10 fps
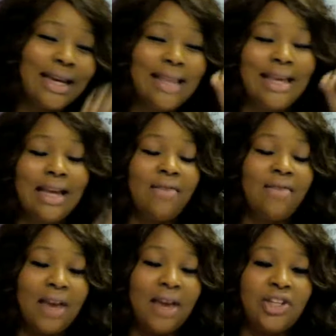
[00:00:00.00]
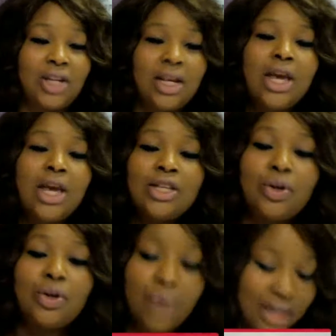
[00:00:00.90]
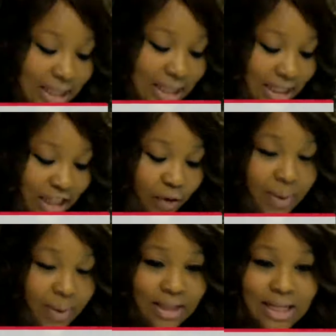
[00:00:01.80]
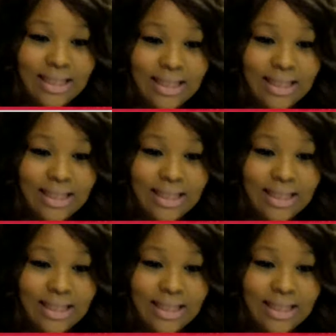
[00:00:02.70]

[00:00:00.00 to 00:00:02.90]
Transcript: and the innovation to run a successful business.